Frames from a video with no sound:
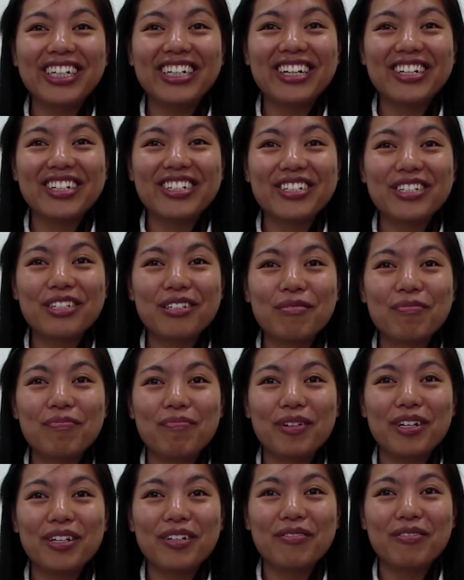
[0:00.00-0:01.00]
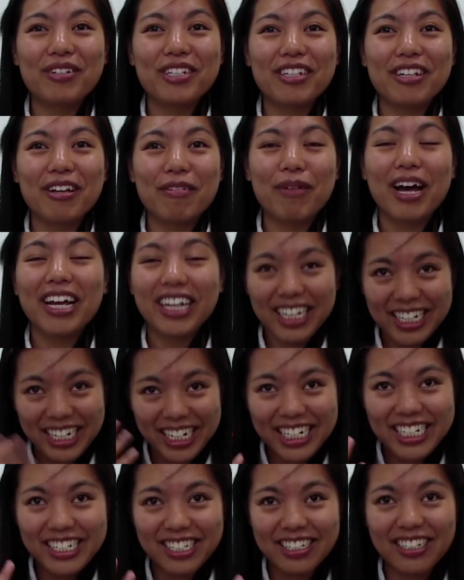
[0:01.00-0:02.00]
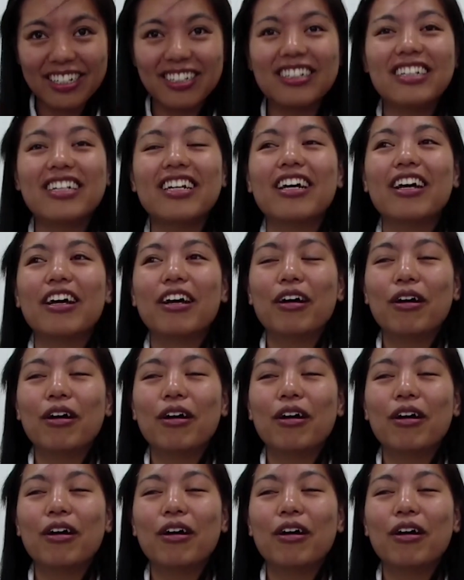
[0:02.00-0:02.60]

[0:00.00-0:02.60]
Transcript: can speak with them. I can listen,